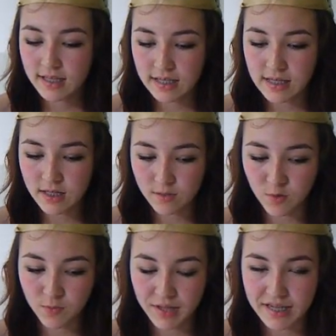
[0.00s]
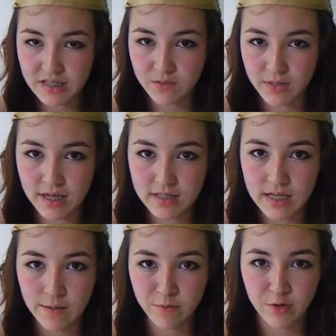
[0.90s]
He replaced me as
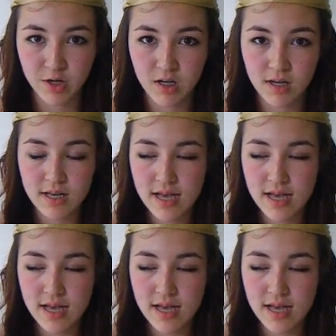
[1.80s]
emperor.